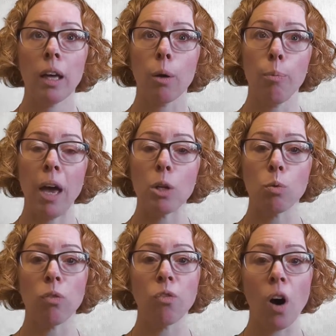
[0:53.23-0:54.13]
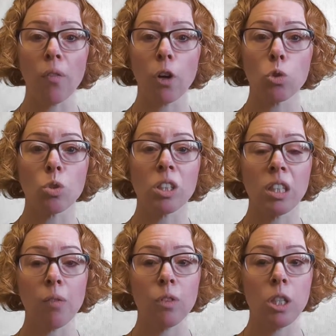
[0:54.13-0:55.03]
compared with
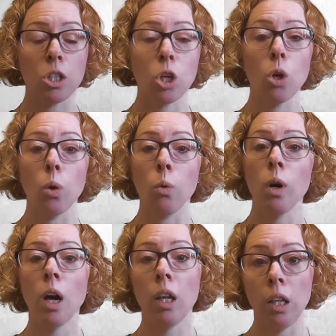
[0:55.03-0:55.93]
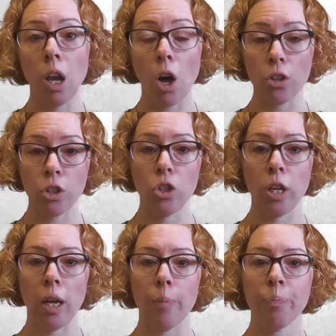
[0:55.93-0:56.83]
572 last
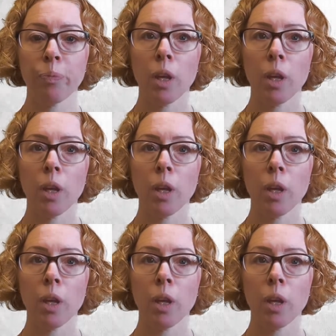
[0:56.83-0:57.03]
year.